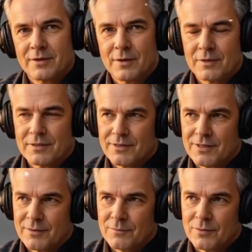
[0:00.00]
dominant
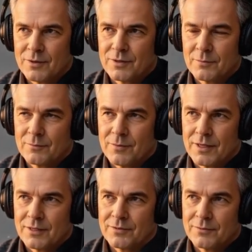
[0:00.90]
and profitable
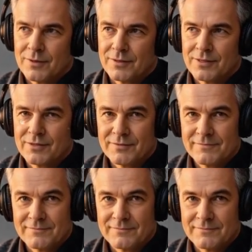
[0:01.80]
part of the business.